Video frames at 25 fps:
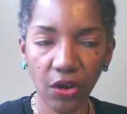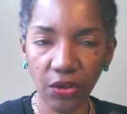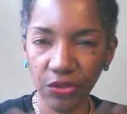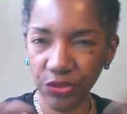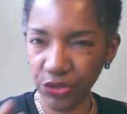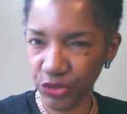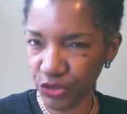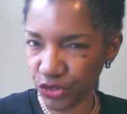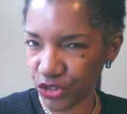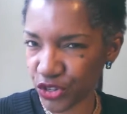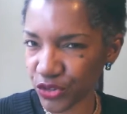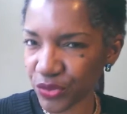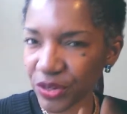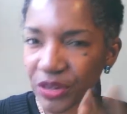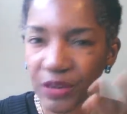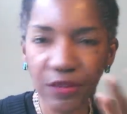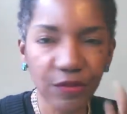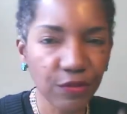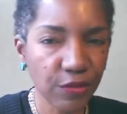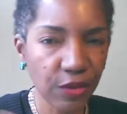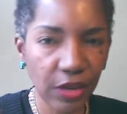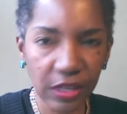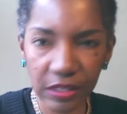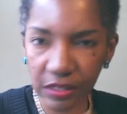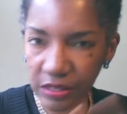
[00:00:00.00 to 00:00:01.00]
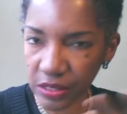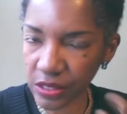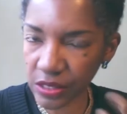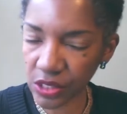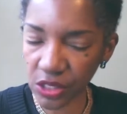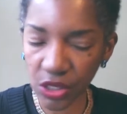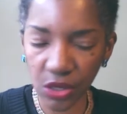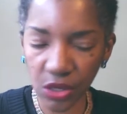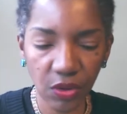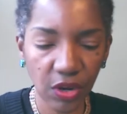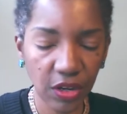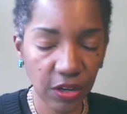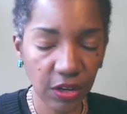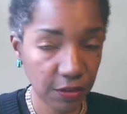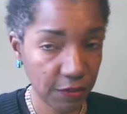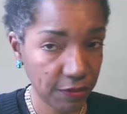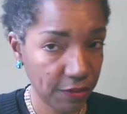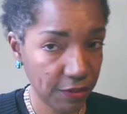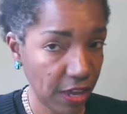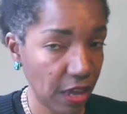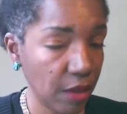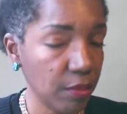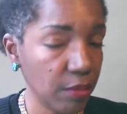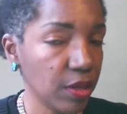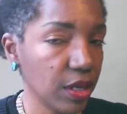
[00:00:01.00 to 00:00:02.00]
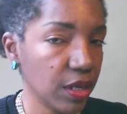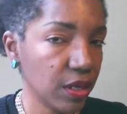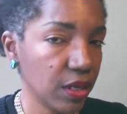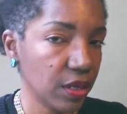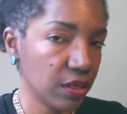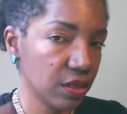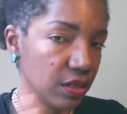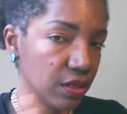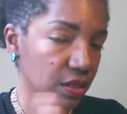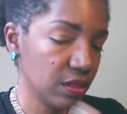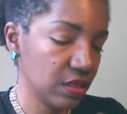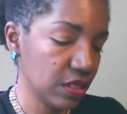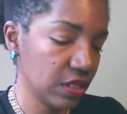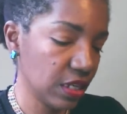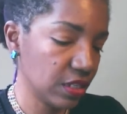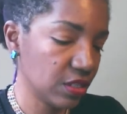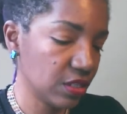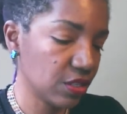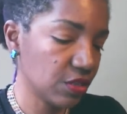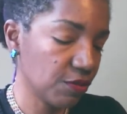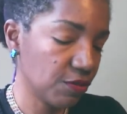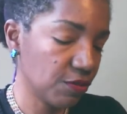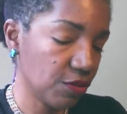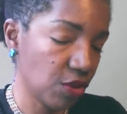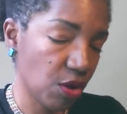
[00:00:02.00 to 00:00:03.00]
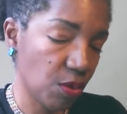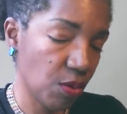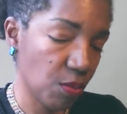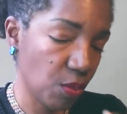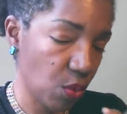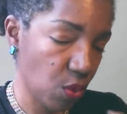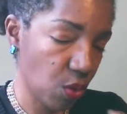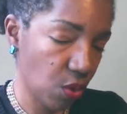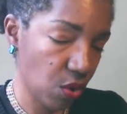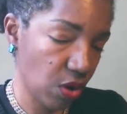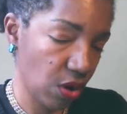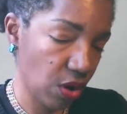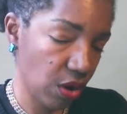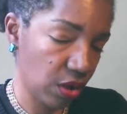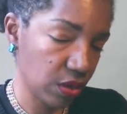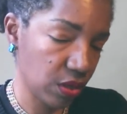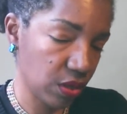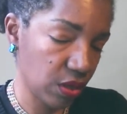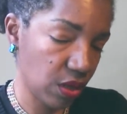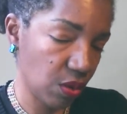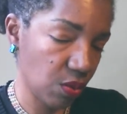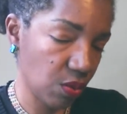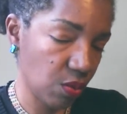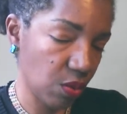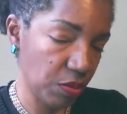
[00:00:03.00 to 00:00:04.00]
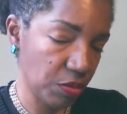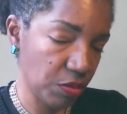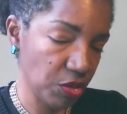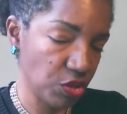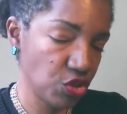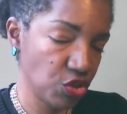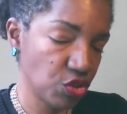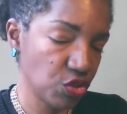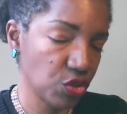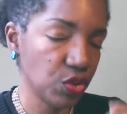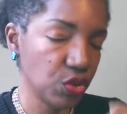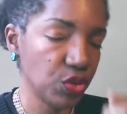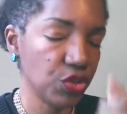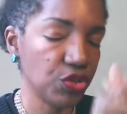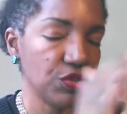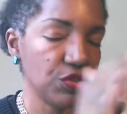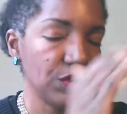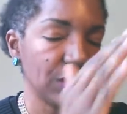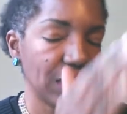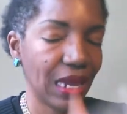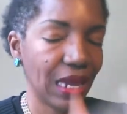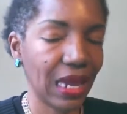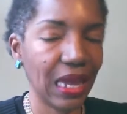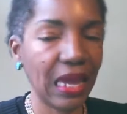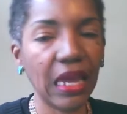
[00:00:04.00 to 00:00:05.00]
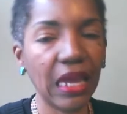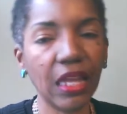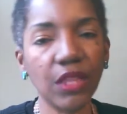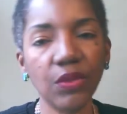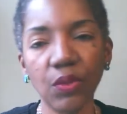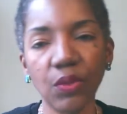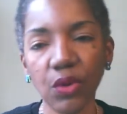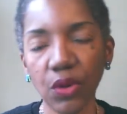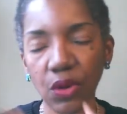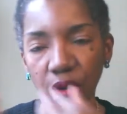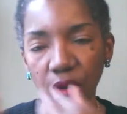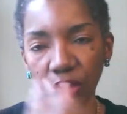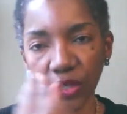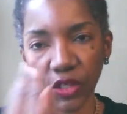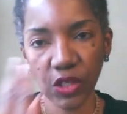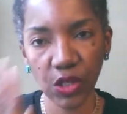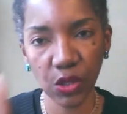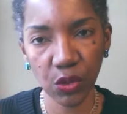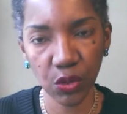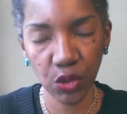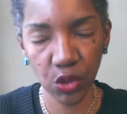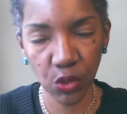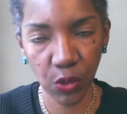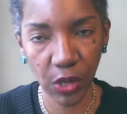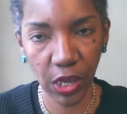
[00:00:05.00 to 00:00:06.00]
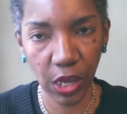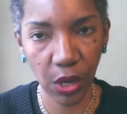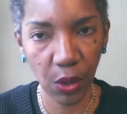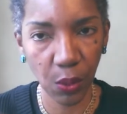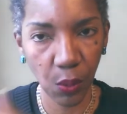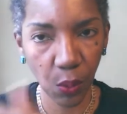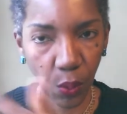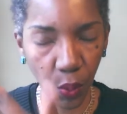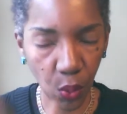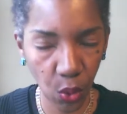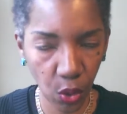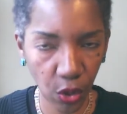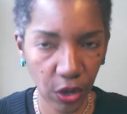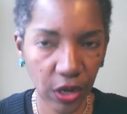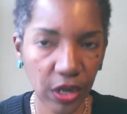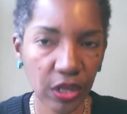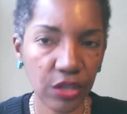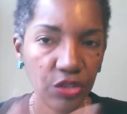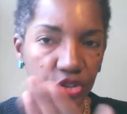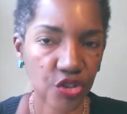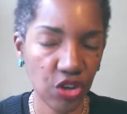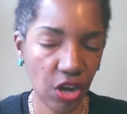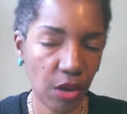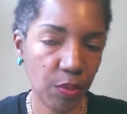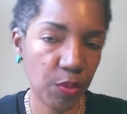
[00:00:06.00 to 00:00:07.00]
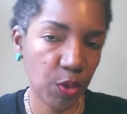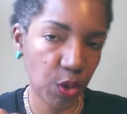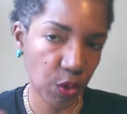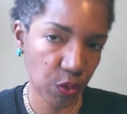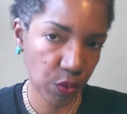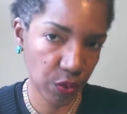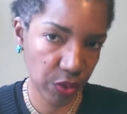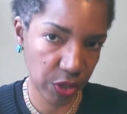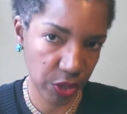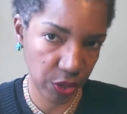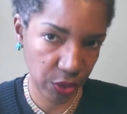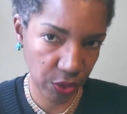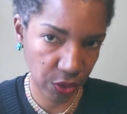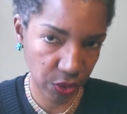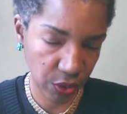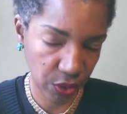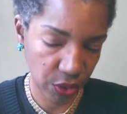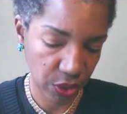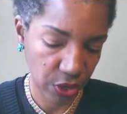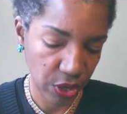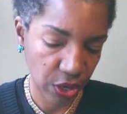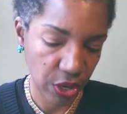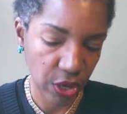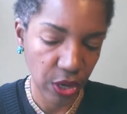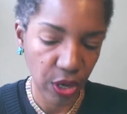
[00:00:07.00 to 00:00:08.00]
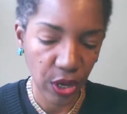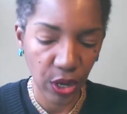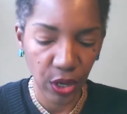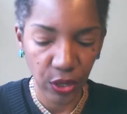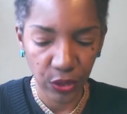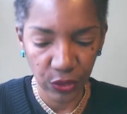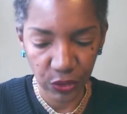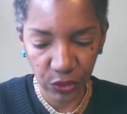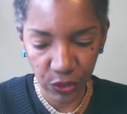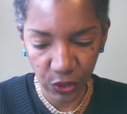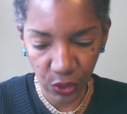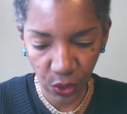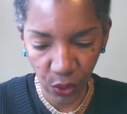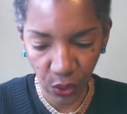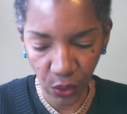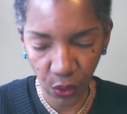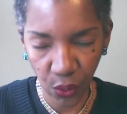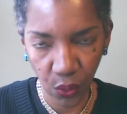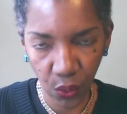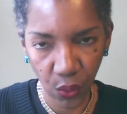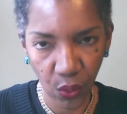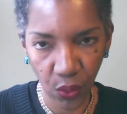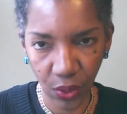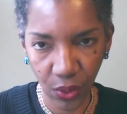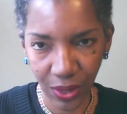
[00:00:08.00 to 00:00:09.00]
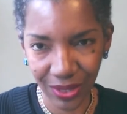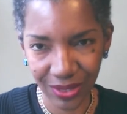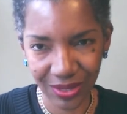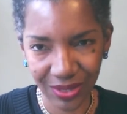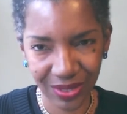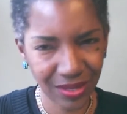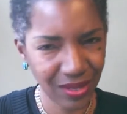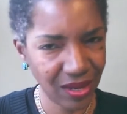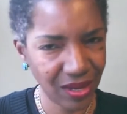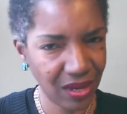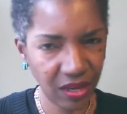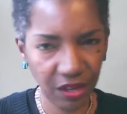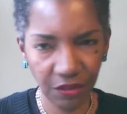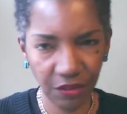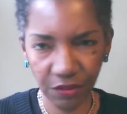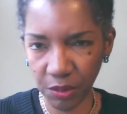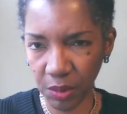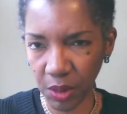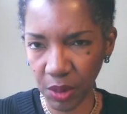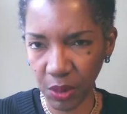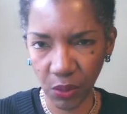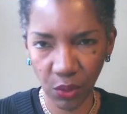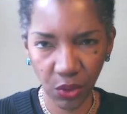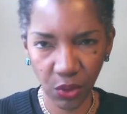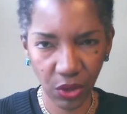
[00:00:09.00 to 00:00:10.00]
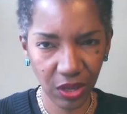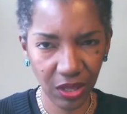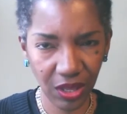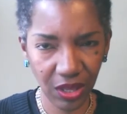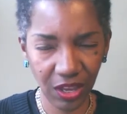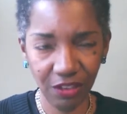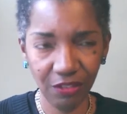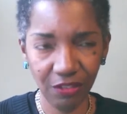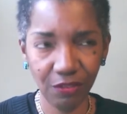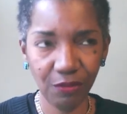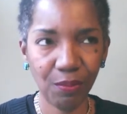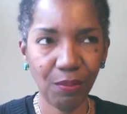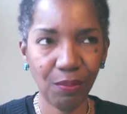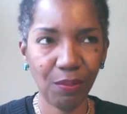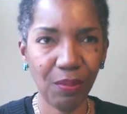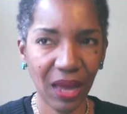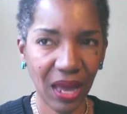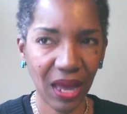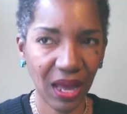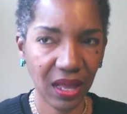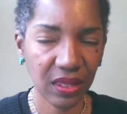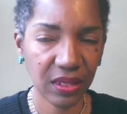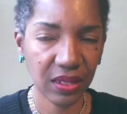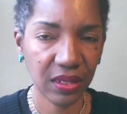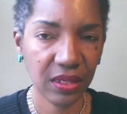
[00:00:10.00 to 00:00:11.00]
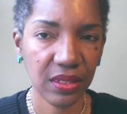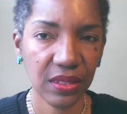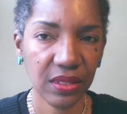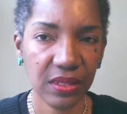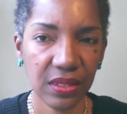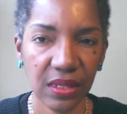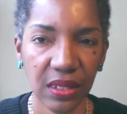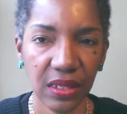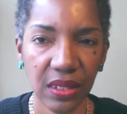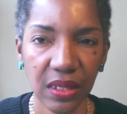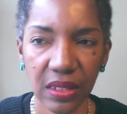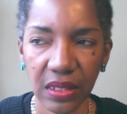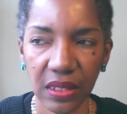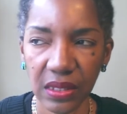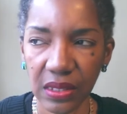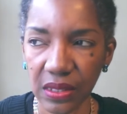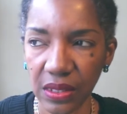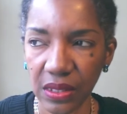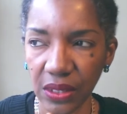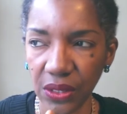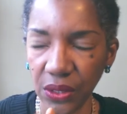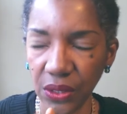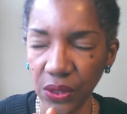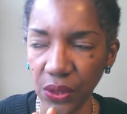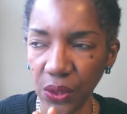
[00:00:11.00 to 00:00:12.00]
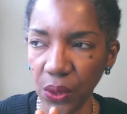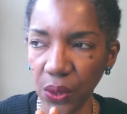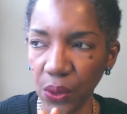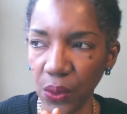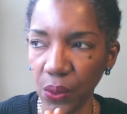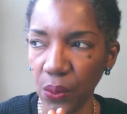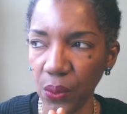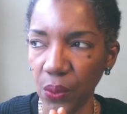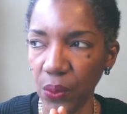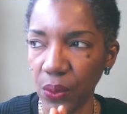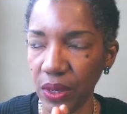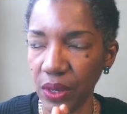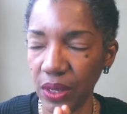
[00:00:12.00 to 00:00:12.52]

nurturing friends and so on, and family tends to fall more on women's shoulders, and we're also doing work, job, career. So it's not even about work-life balance. It's, you know,